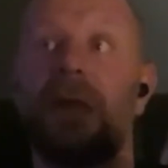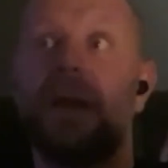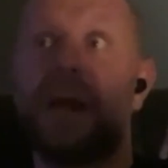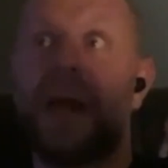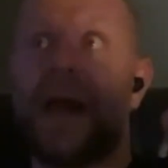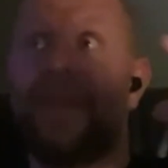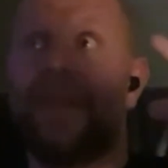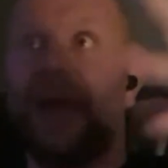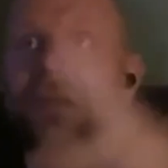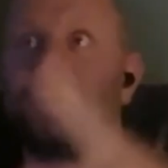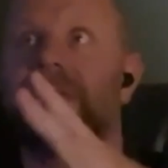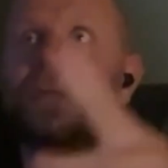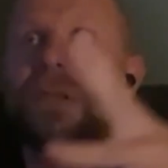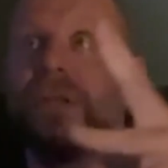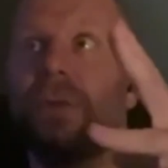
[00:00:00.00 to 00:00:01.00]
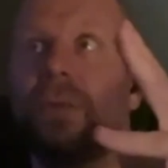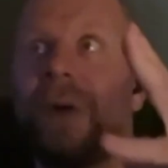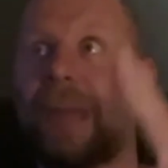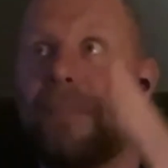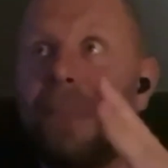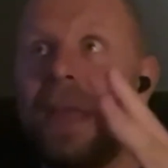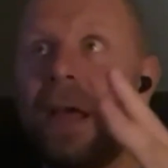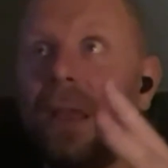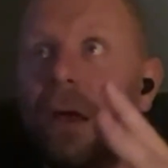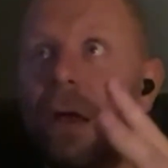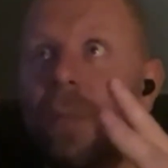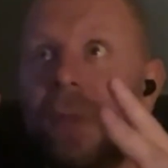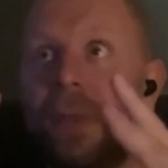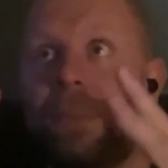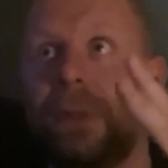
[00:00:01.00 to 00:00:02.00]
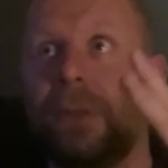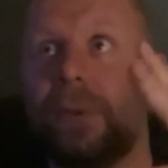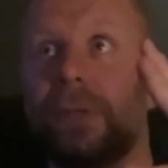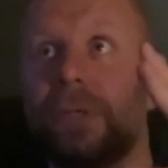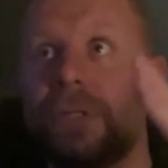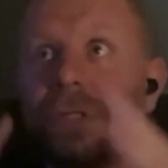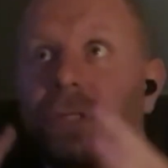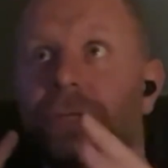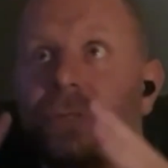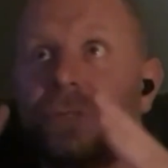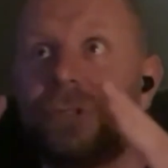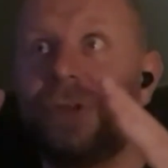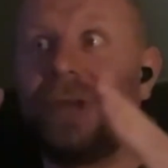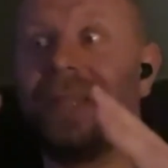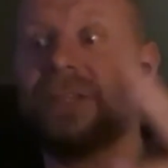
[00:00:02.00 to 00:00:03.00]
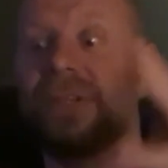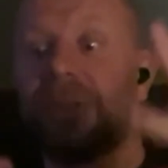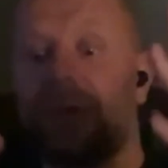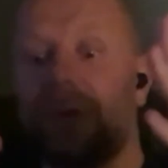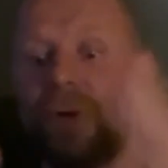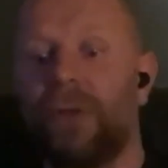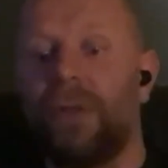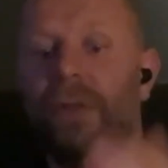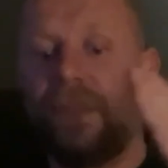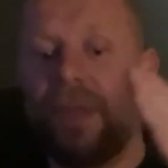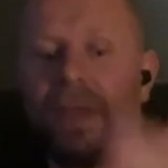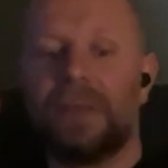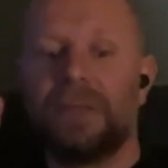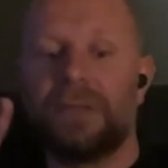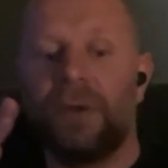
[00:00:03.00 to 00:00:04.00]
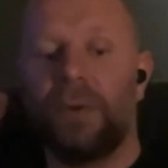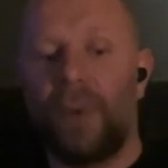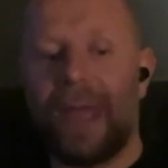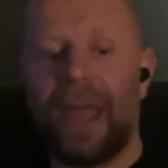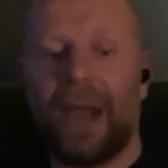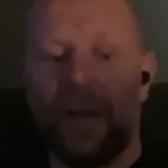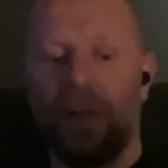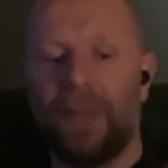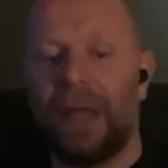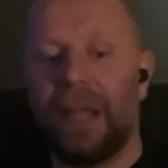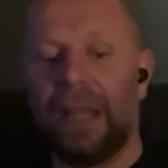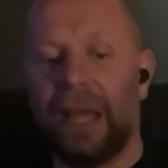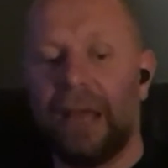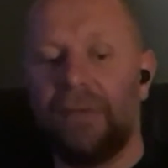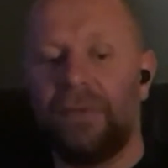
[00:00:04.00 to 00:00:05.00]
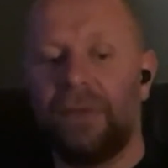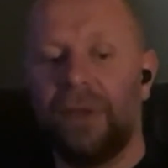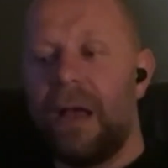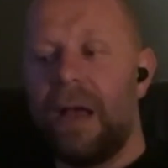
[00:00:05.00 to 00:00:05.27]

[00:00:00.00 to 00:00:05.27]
And that's, why I meet a lot of people who are just trying to cut things away out of their life